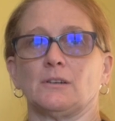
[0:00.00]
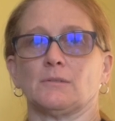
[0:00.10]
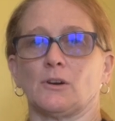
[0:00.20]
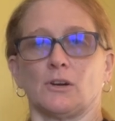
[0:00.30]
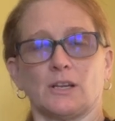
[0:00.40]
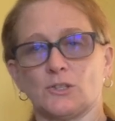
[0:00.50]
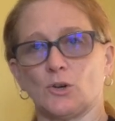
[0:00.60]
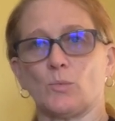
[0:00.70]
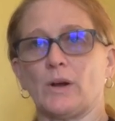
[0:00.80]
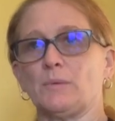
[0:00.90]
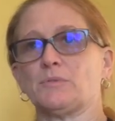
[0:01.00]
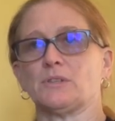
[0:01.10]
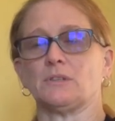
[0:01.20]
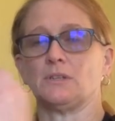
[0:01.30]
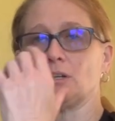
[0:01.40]
or Lysol wipes
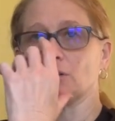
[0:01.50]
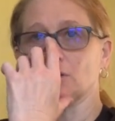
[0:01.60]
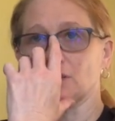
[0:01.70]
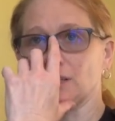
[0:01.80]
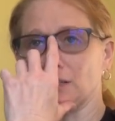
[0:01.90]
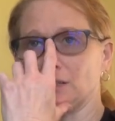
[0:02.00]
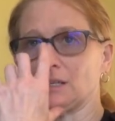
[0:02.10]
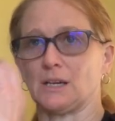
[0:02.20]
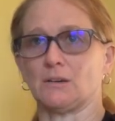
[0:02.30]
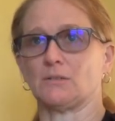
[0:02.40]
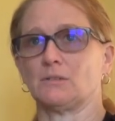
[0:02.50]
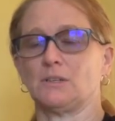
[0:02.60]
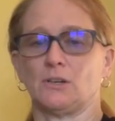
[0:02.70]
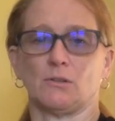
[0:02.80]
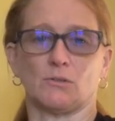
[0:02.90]
and, clean down,
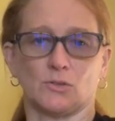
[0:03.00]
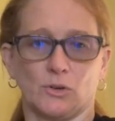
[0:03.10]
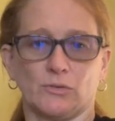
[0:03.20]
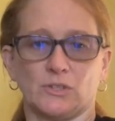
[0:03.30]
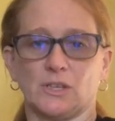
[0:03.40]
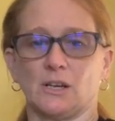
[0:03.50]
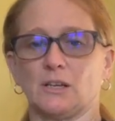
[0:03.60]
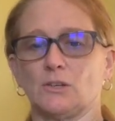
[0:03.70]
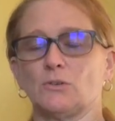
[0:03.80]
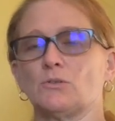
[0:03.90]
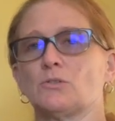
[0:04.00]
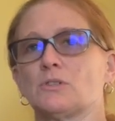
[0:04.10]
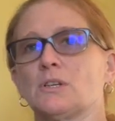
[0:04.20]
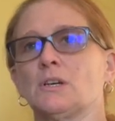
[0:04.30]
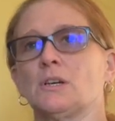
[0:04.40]
the surface that I
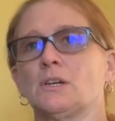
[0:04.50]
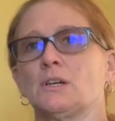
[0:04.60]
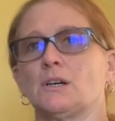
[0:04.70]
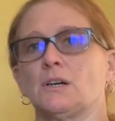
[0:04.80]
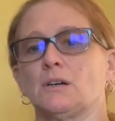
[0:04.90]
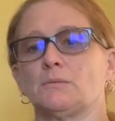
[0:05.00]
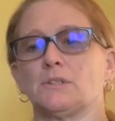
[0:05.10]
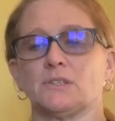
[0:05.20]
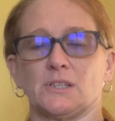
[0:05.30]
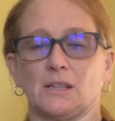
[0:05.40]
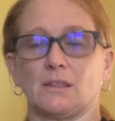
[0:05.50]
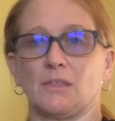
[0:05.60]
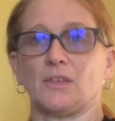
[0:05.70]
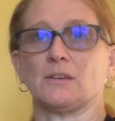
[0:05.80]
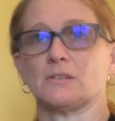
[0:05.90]
used to set the
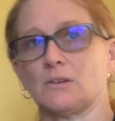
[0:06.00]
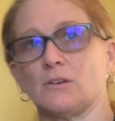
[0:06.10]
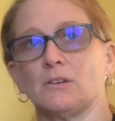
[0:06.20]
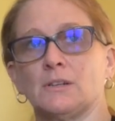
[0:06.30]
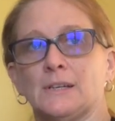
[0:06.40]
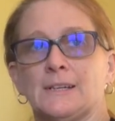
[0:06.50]
things on.